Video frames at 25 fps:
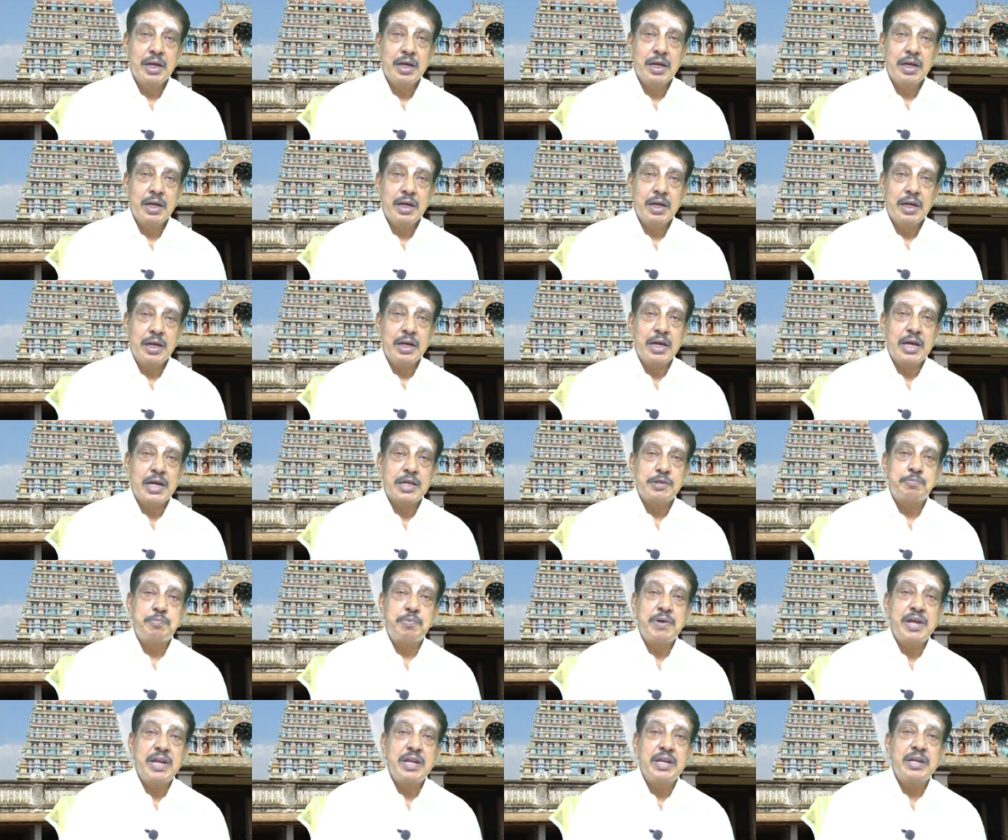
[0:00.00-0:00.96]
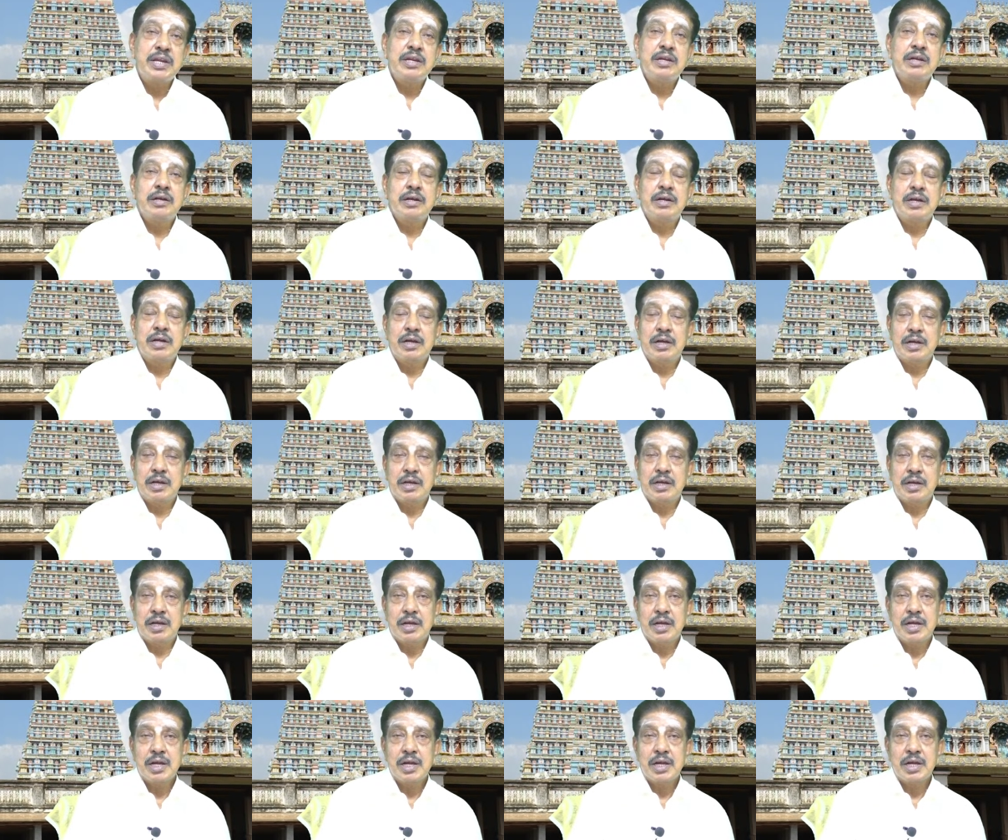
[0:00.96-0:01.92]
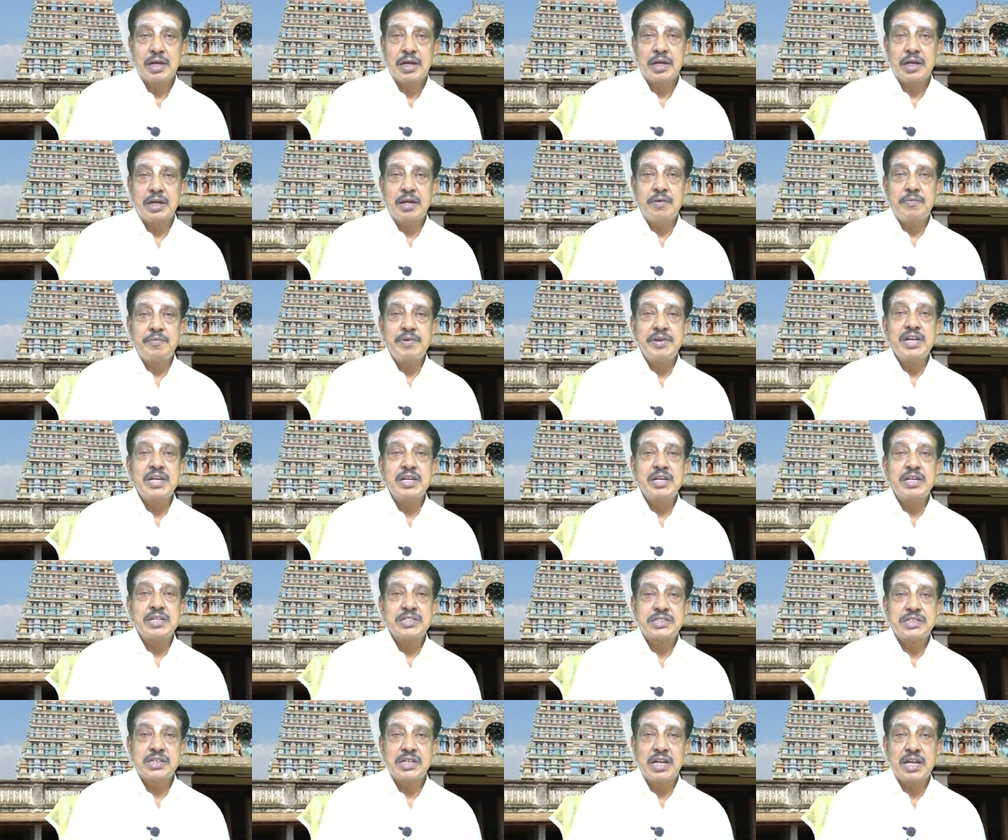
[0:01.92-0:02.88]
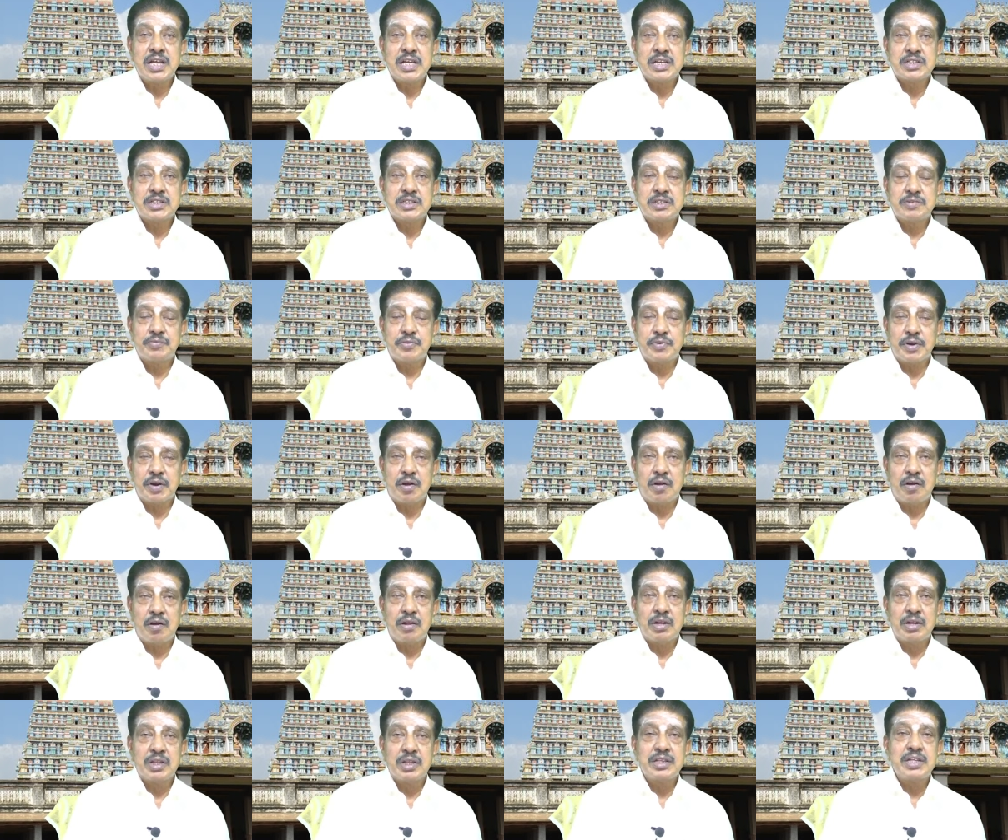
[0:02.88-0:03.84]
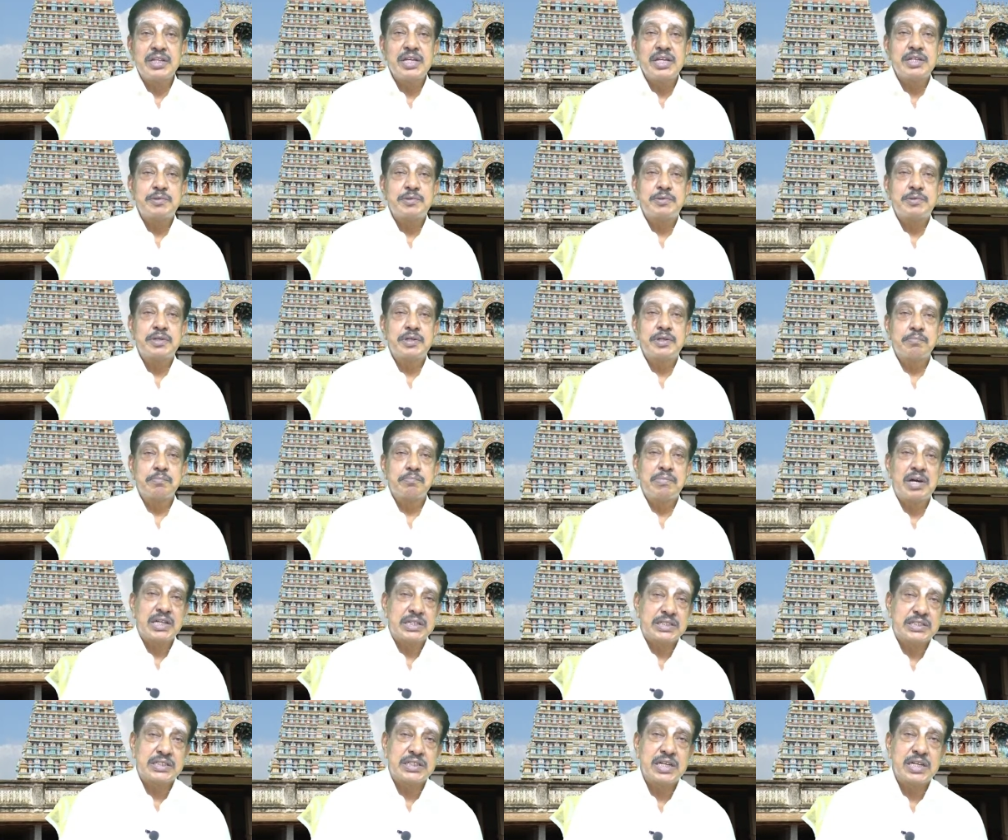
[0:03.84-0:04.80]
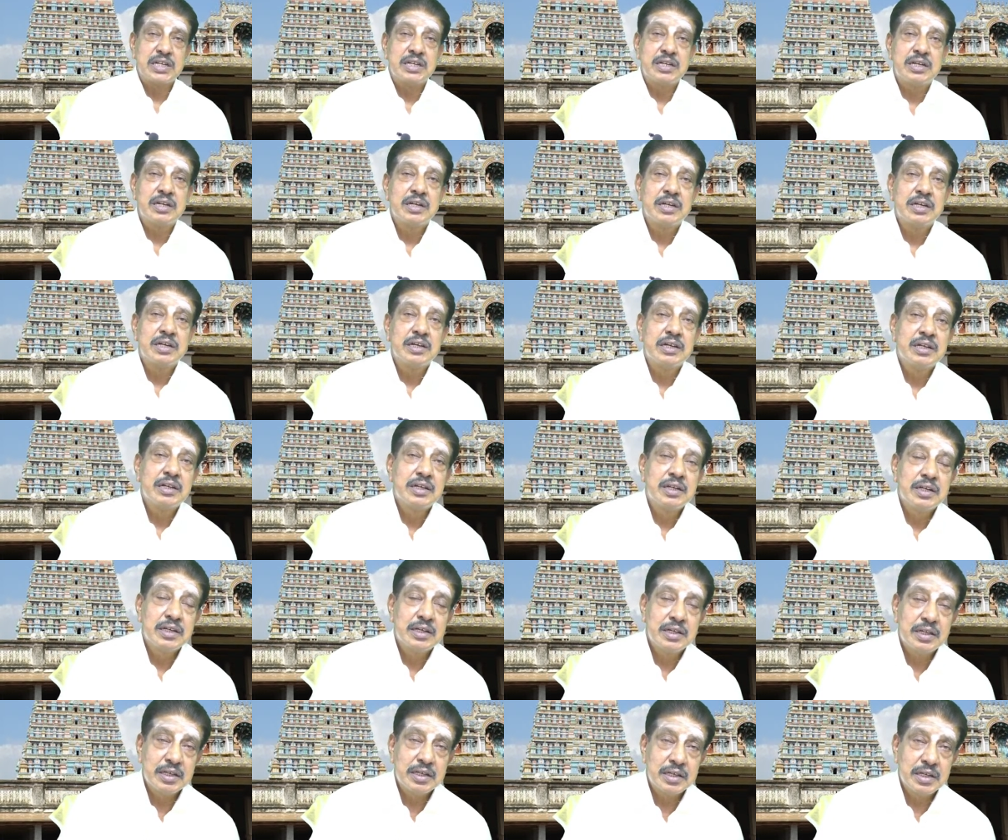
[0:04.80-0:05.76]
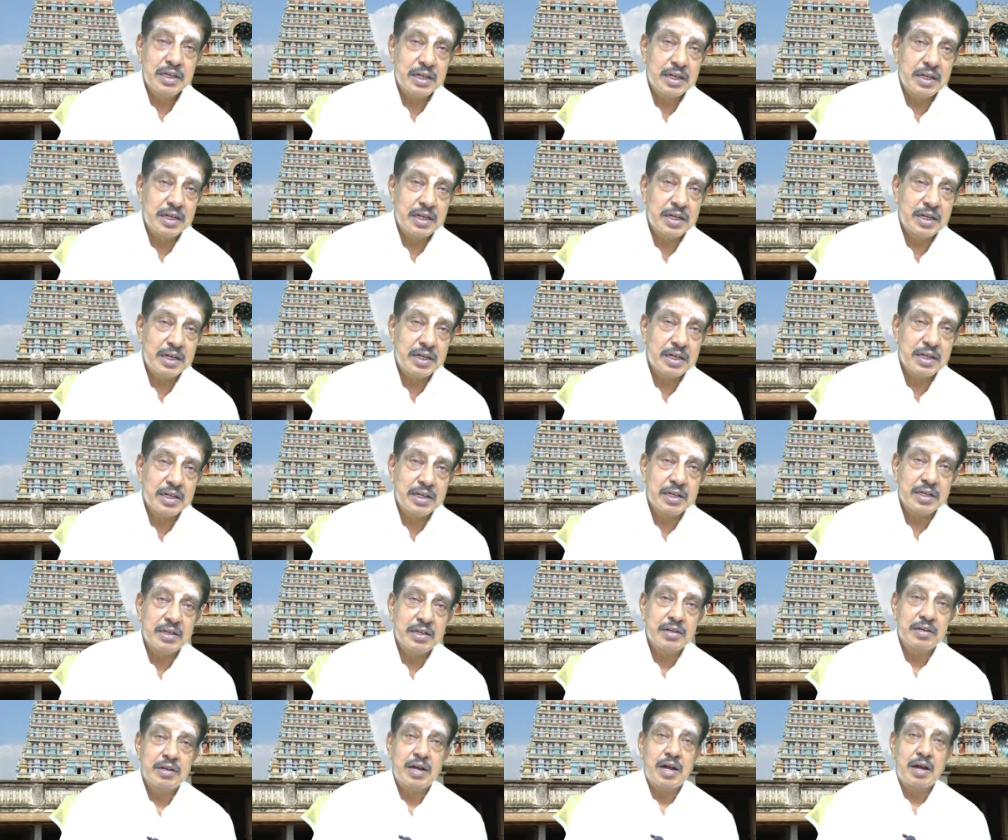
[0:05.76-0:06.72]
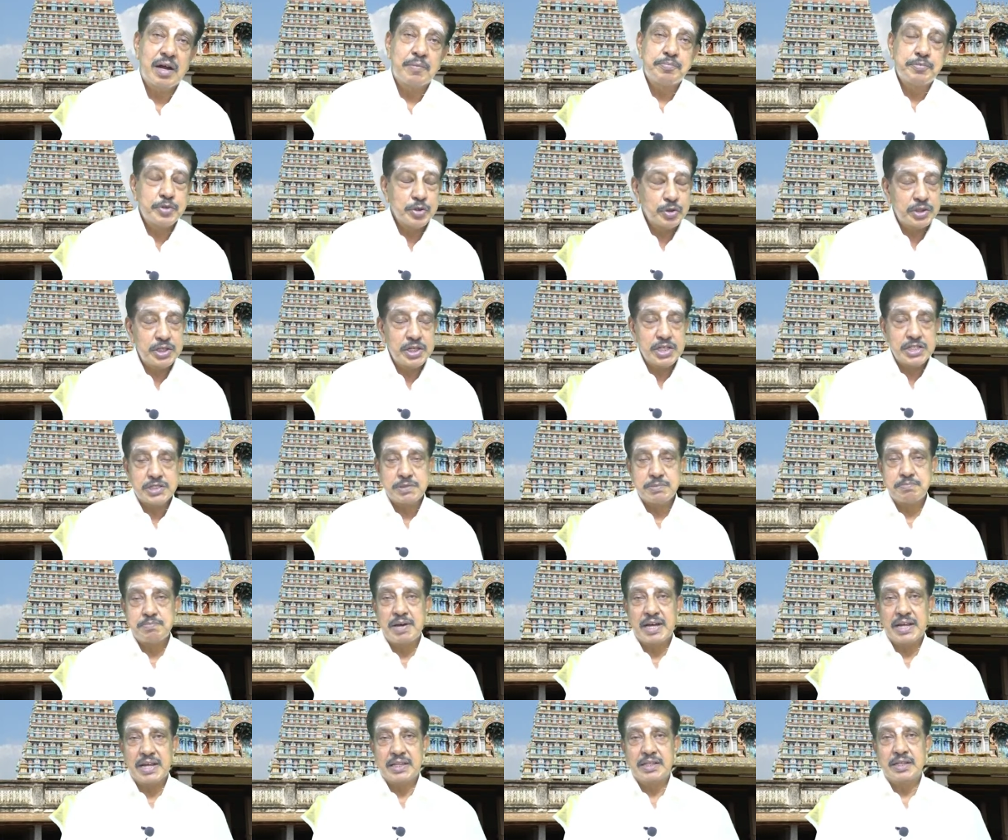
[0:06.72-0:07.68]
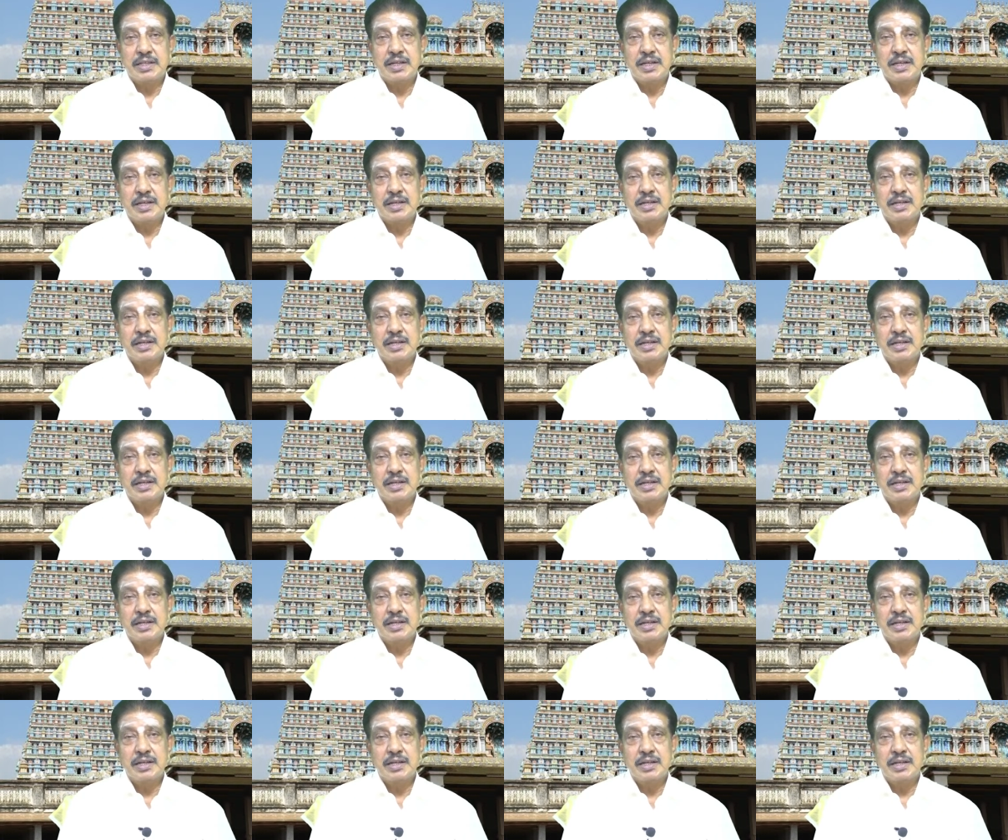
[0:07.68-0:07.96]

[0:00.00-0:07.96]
He has been giving his grace for all these births and up to this birth.